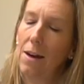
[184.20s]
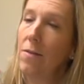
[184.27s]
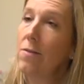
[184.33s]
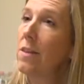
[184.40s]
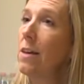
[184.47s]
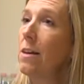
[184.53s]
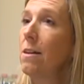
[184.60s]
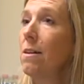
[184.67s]

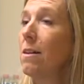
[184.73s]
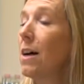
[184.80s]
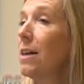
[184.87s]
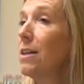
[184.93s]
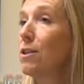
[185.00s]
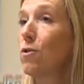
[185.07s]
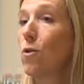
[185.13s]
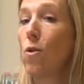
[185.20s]
and then
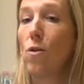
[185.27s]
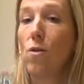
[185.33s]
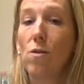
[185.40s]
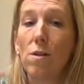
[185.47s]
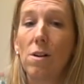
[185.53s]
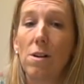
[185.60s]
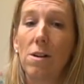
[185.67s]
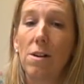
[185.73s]
I
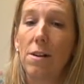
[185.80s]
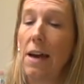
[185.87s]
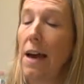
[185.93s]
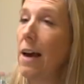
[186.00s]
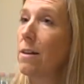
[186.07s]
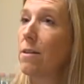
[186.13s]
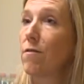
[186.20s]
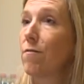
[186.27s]
saw an
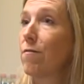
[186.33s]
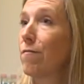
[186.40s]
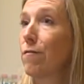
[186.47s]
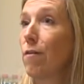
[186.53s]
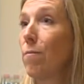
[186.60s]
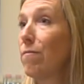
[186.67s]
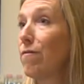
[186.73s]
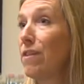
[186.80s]
ad
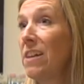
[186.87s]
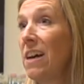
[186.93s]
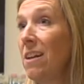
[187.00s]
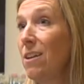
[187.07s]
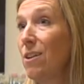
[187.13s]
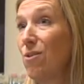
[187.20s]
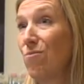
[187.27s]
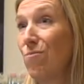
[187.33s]
from
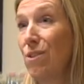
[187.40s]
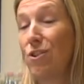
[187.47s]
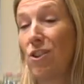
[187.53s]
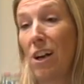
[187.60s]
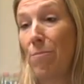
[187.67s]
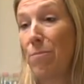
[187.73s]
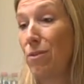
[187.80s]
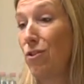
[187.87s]
Fidelio, which
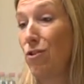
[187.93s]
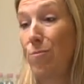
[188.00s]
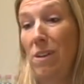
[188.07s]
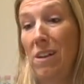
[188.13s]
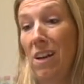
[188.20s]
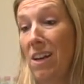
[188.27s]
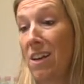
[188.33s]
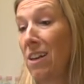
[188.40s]
happened to
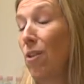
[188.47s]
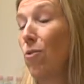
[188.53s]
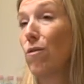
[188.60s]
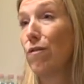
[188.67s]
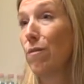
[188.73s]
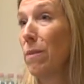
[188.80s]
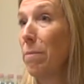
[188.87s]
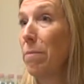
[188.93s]
be like an hour
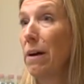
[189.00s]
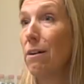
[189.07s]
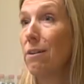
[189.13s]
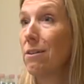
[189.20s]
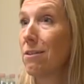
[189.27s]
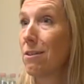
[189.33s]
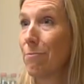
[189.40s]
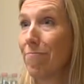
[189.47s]
from my
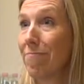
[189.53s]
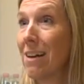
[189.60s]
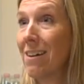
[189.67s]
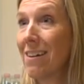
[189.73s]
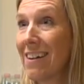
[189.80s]
parents.